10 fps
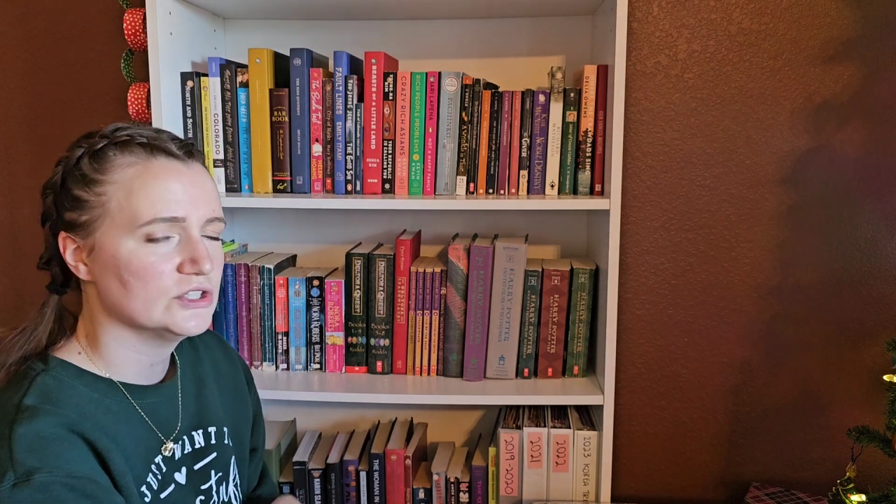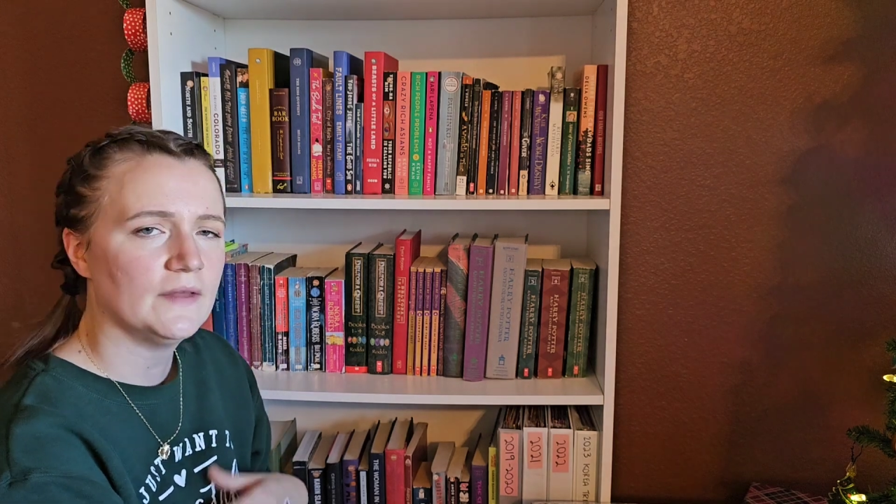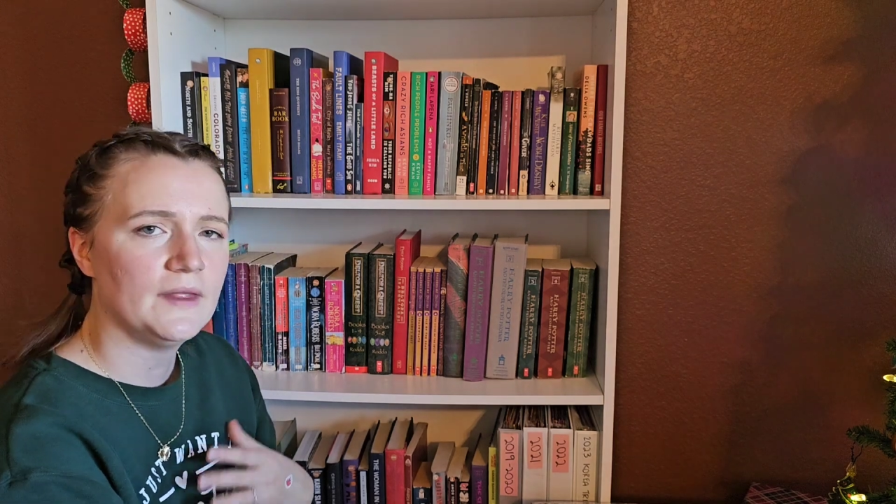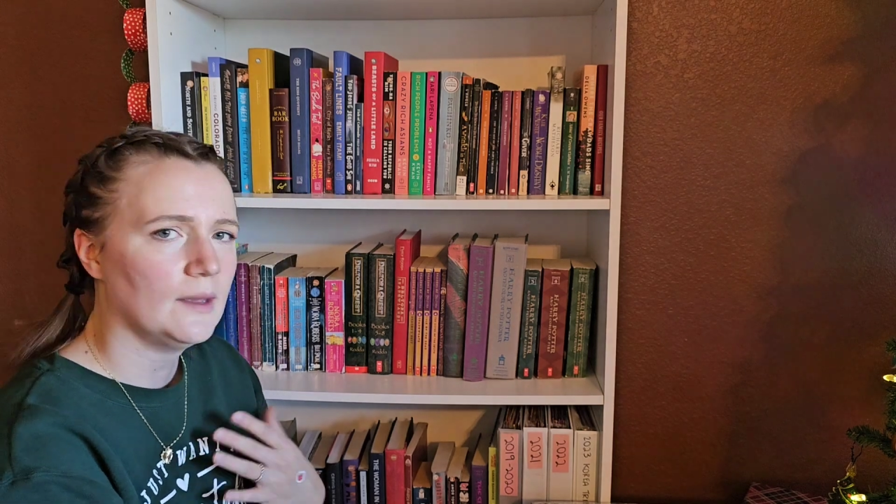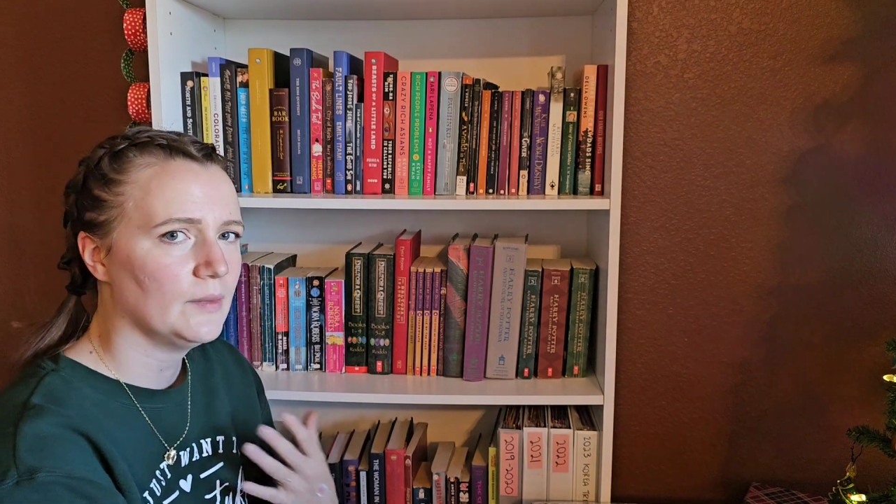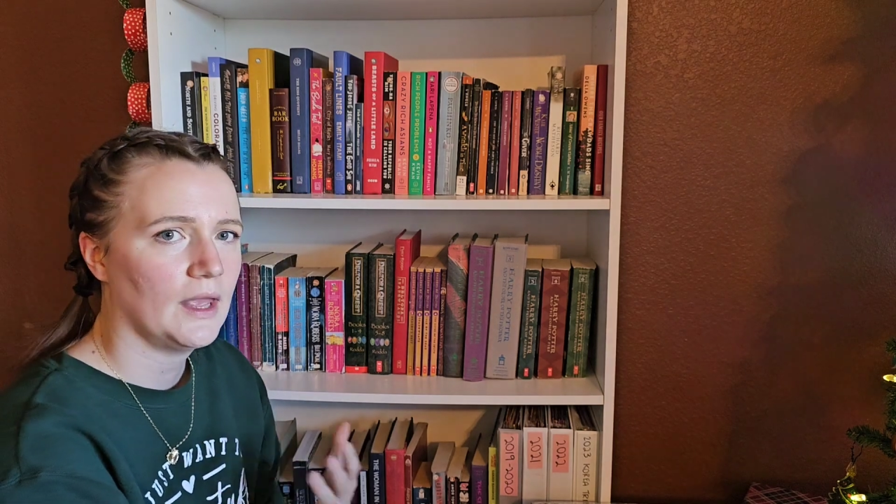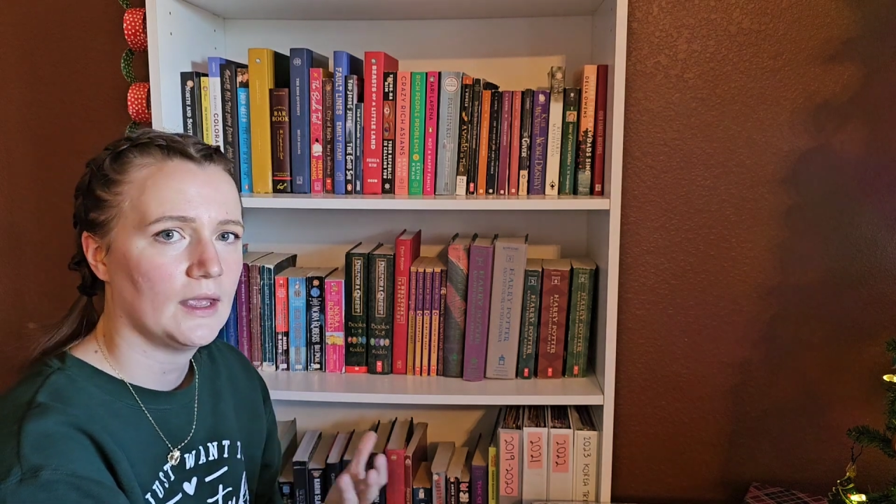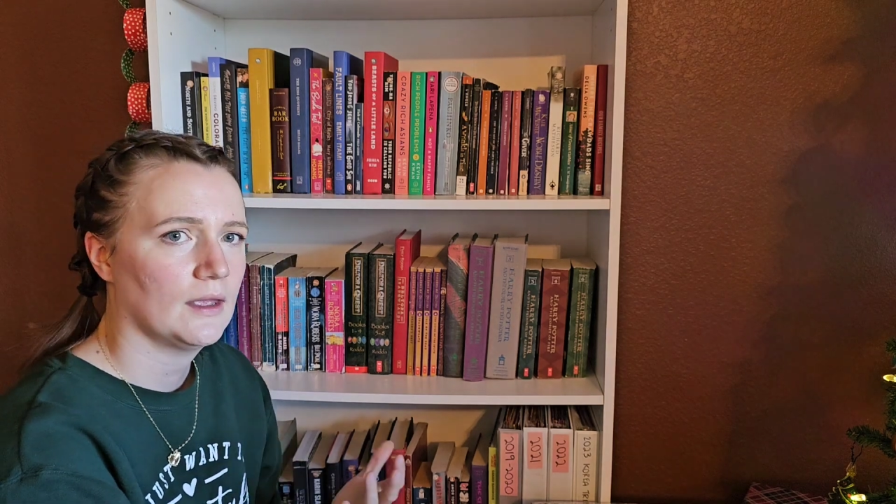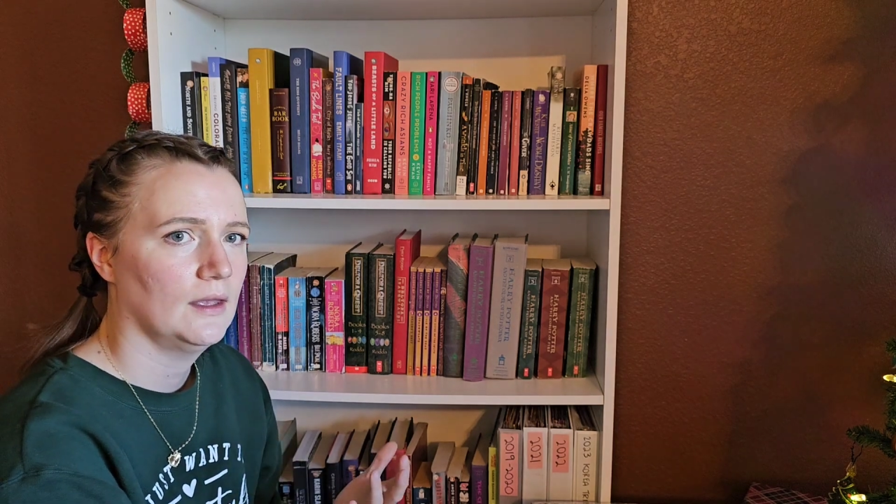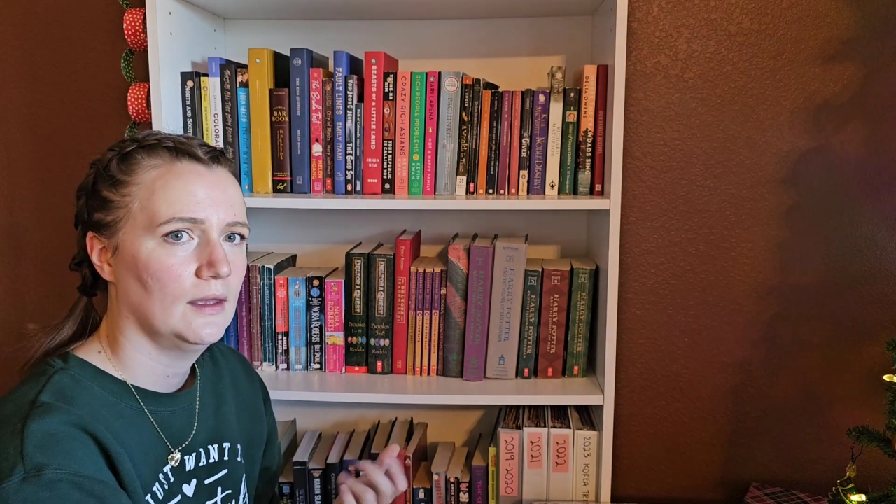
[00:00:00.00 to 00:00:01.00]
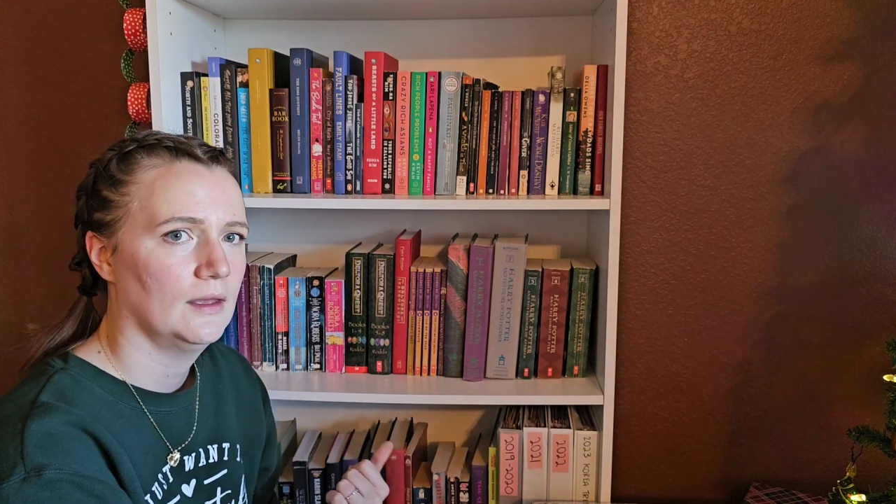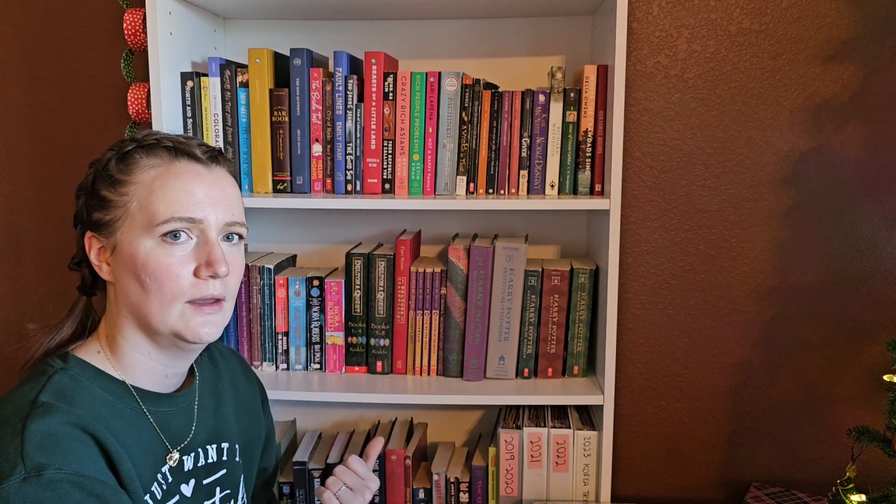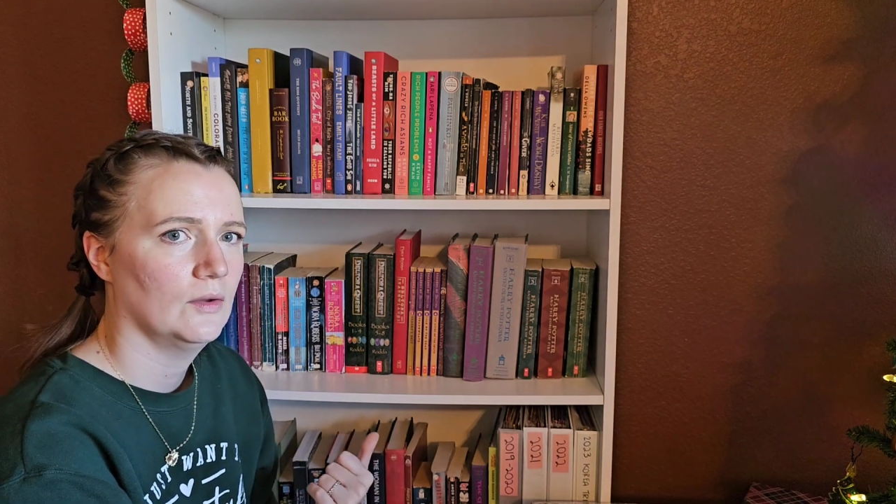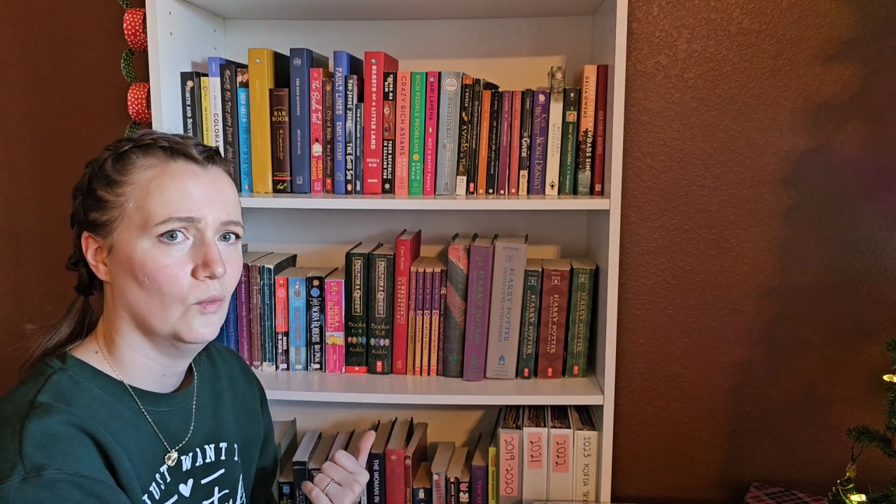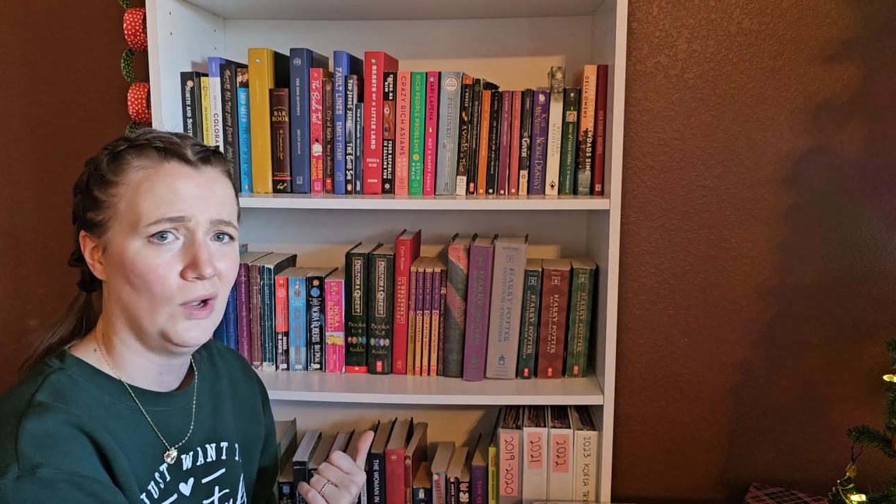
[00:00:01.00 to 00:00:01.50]
Not that I'm like,
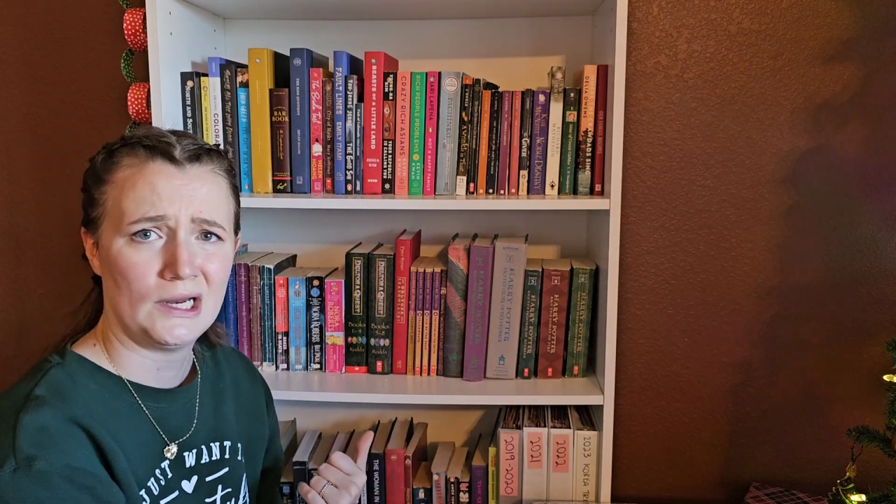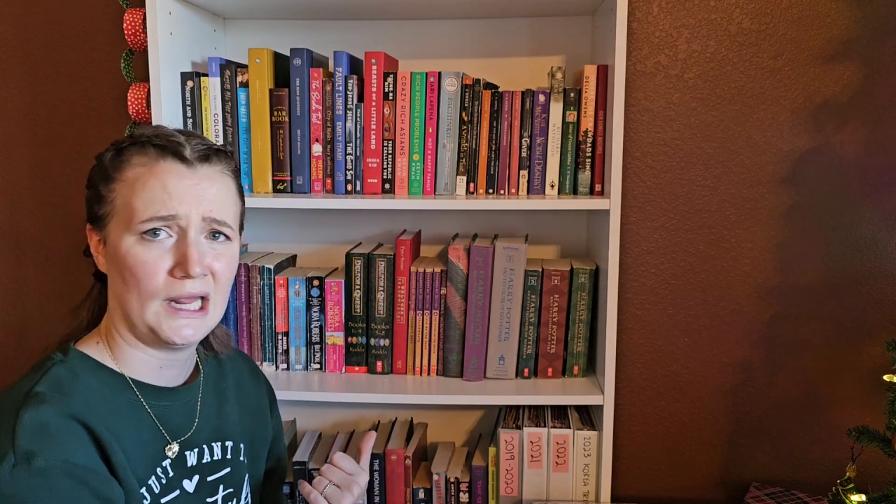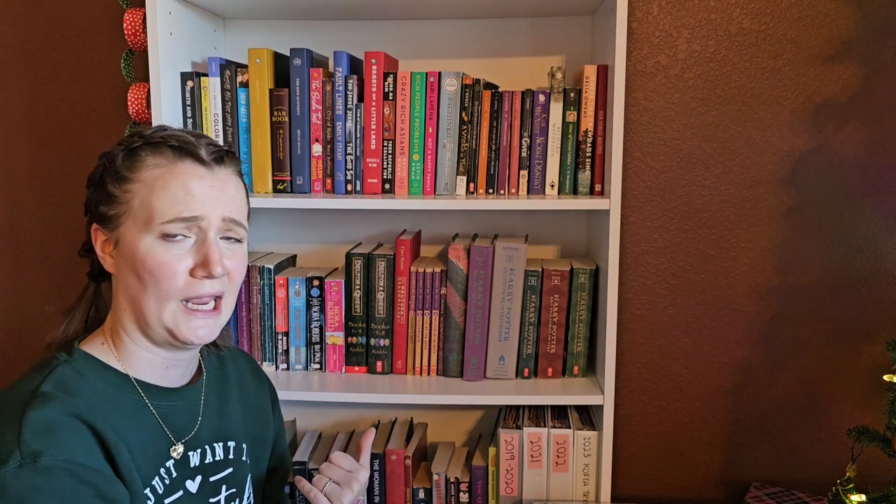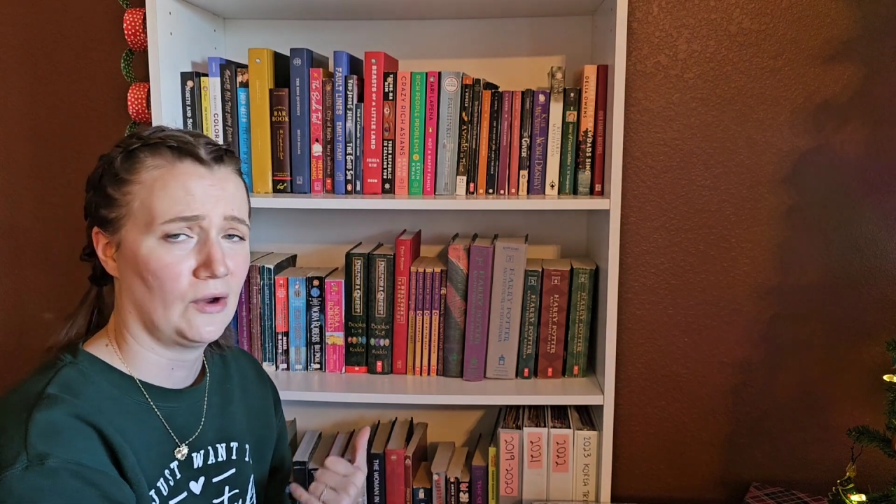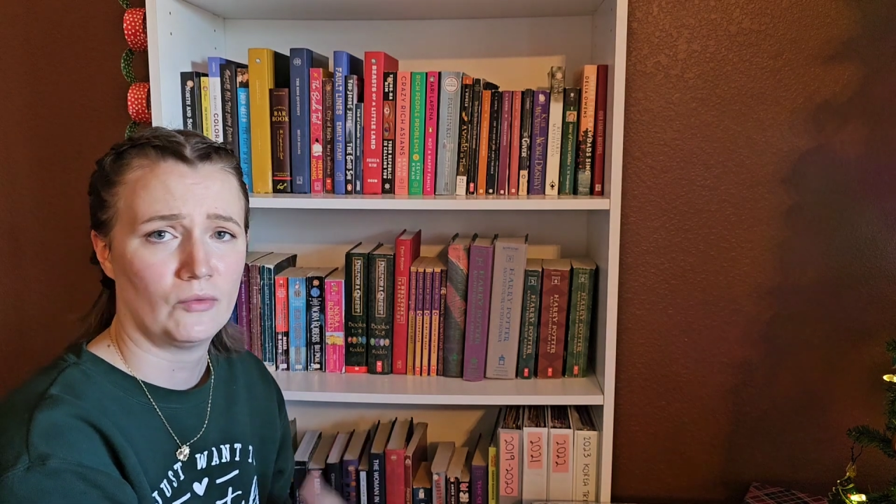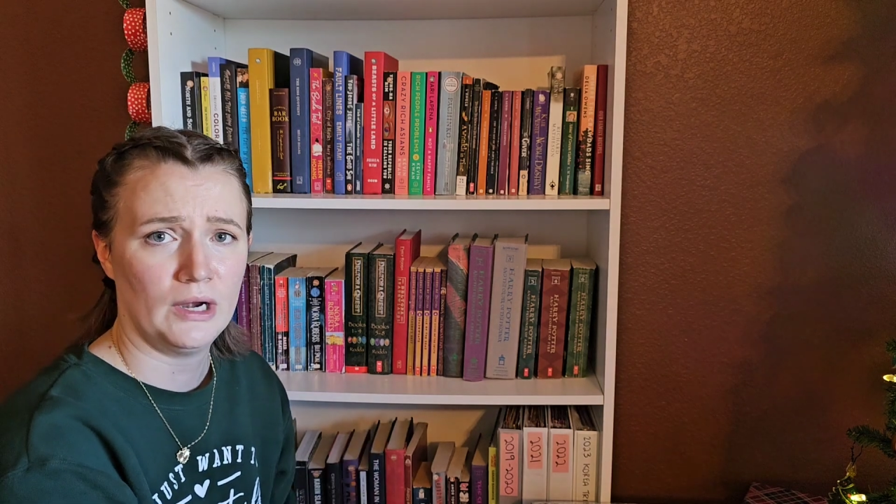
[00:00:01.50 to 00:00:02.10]
what can I get